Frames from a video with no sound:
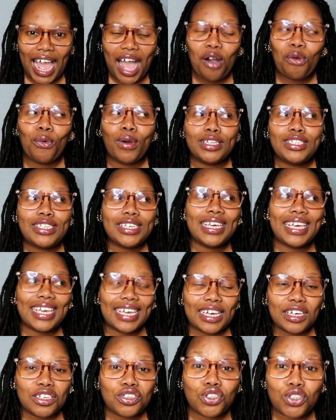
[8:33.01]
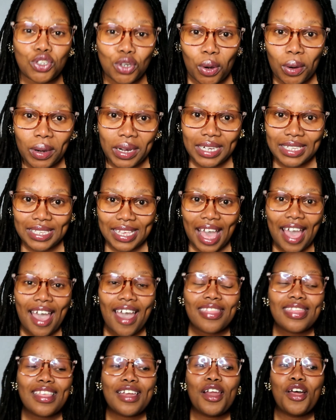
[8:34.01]
I want to hear stories
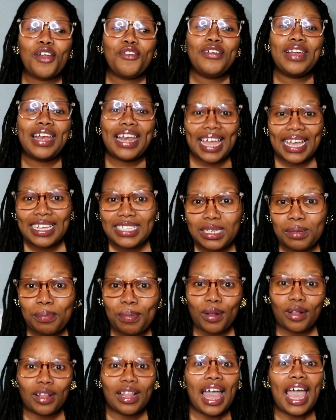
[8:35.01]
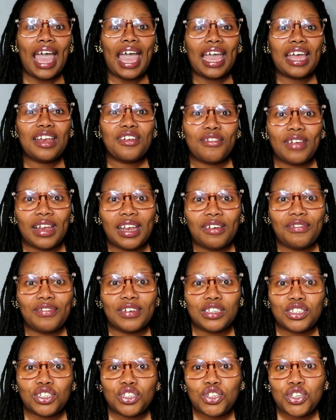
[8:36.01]
that are relatable and
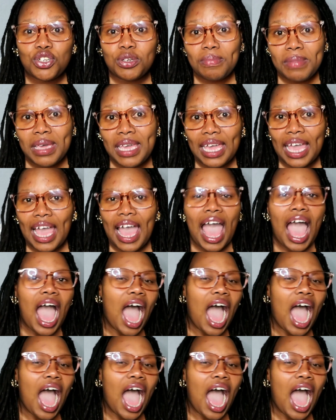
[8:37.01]
relevant to me.